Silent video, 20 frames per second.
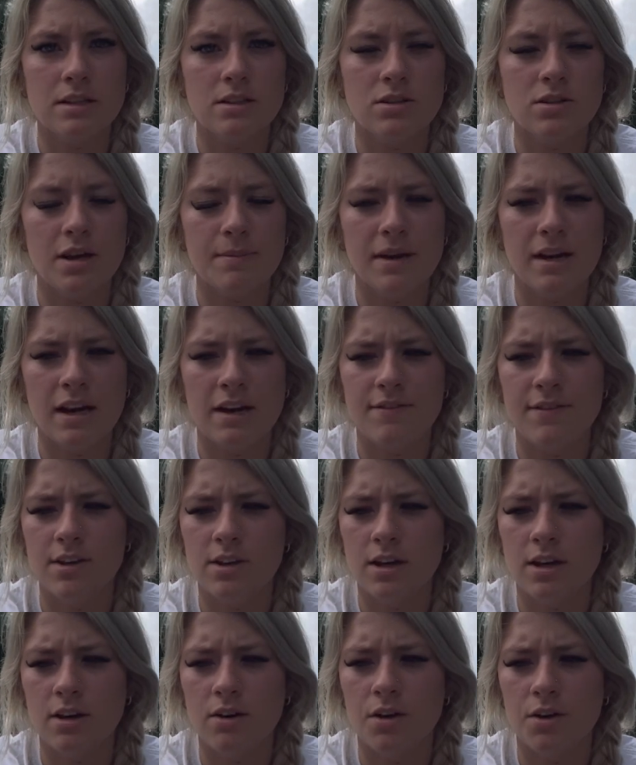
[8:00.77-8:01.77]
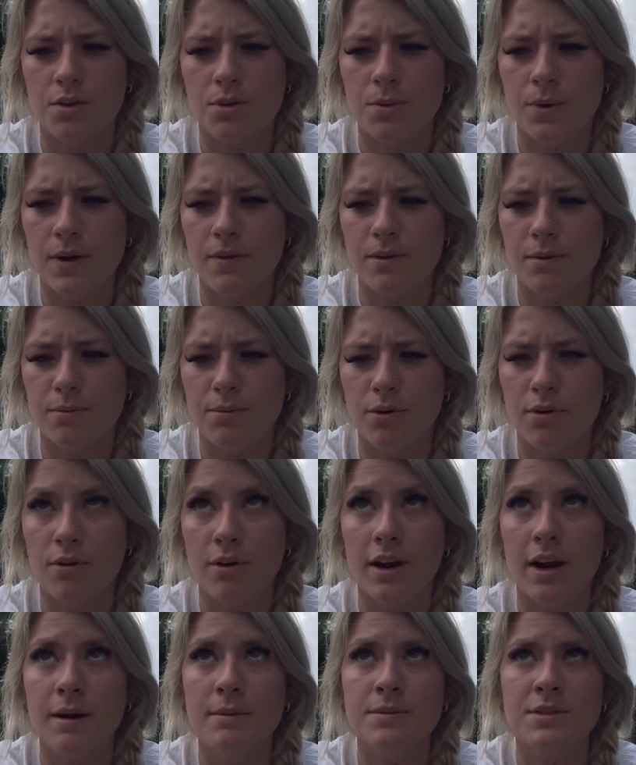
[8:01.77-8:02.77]
So I feel like all three of the
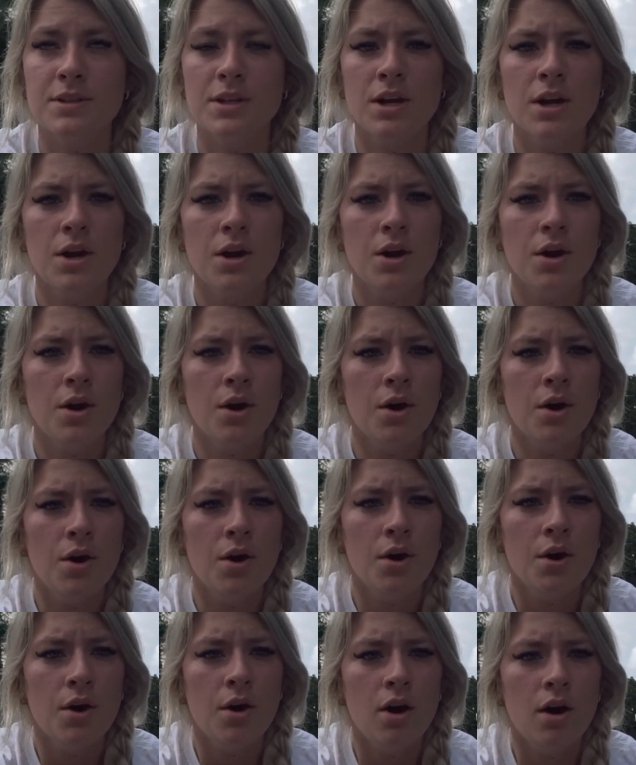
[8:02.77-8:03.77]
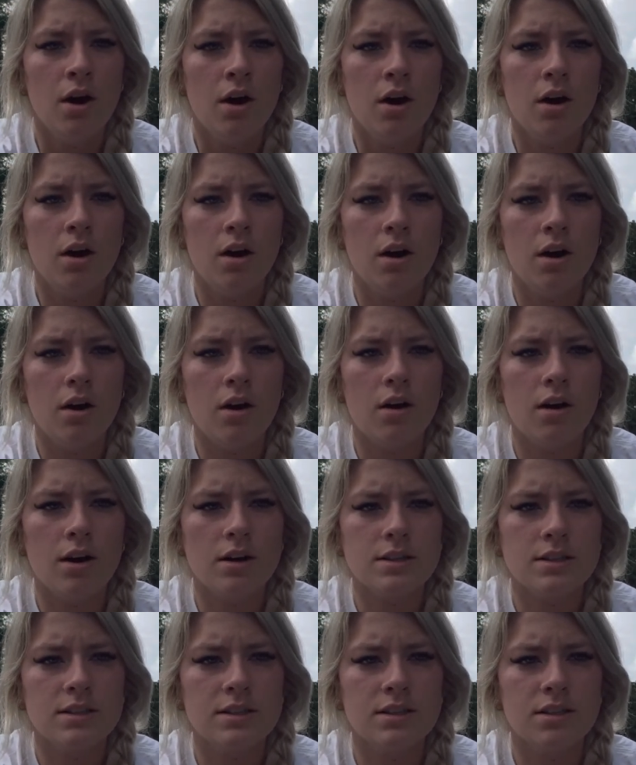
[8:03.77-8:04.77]
programs are
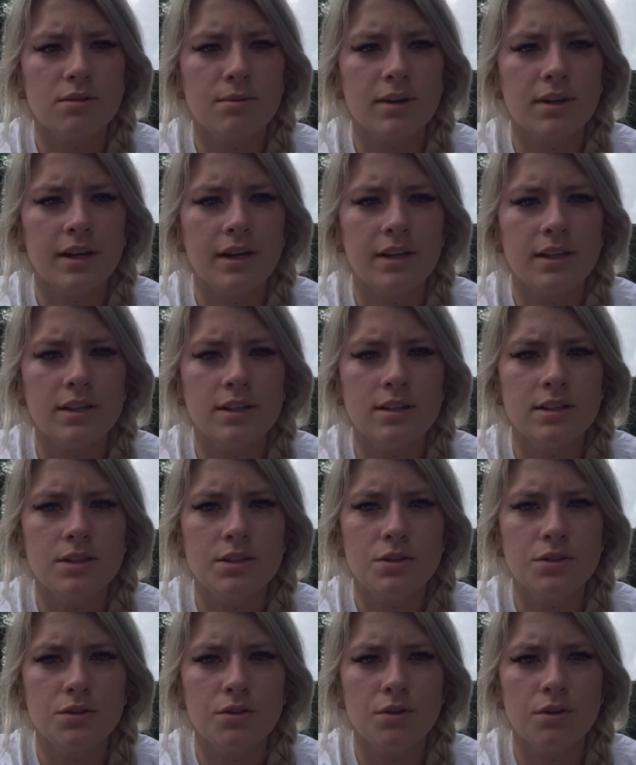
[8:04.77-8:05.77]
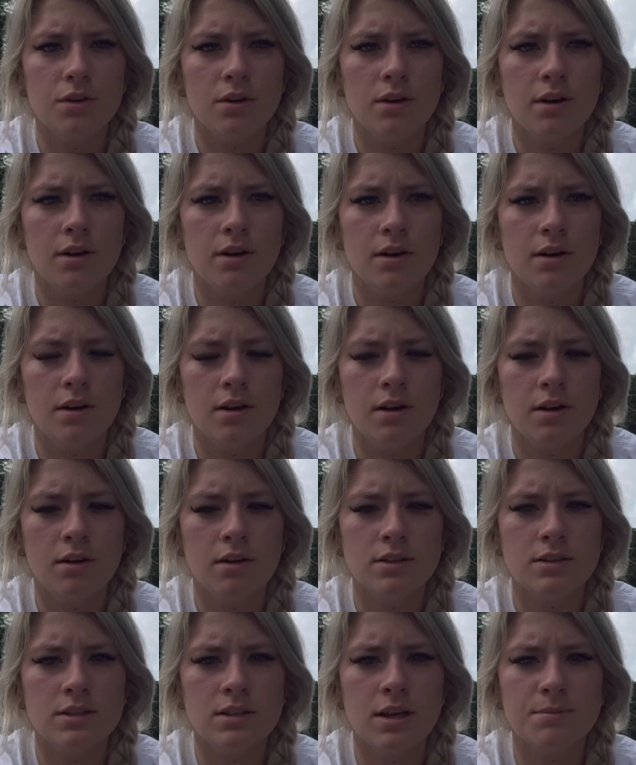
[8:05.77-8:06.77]
still related to
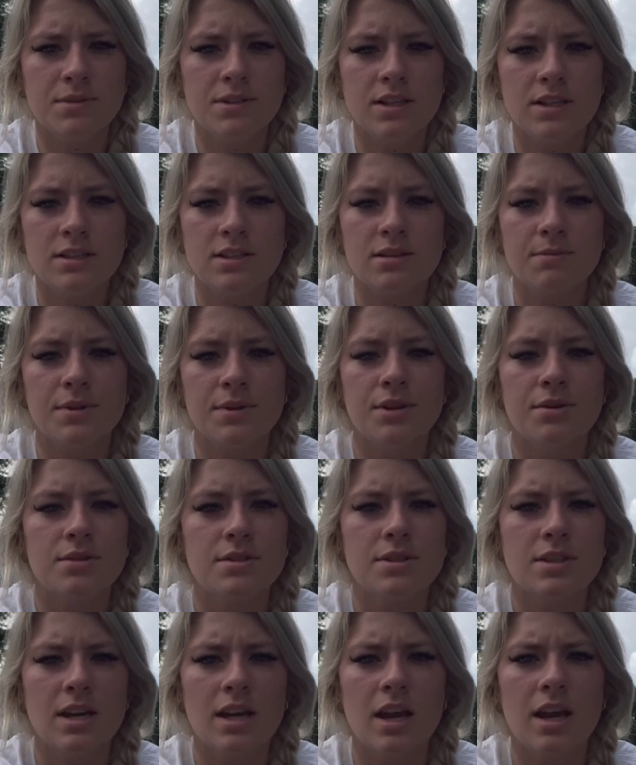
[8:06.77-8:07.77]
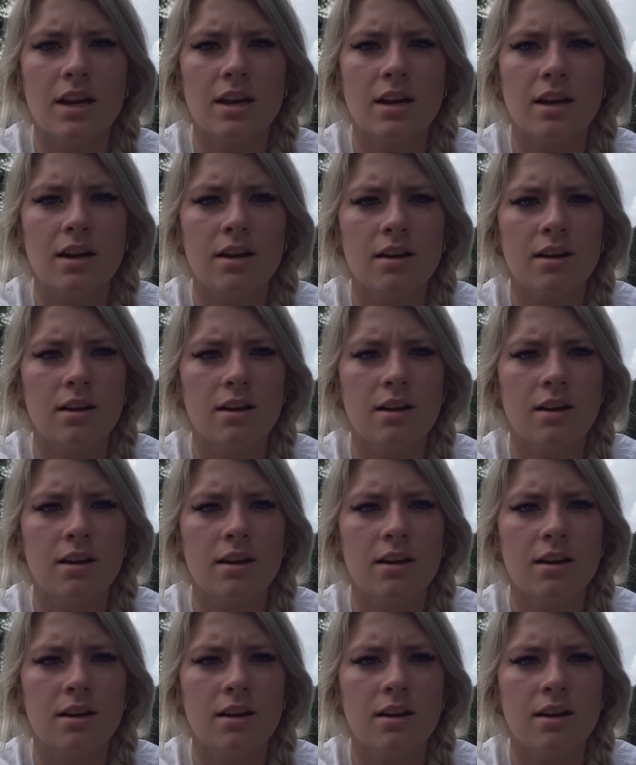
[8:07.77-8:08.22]
substance abuse and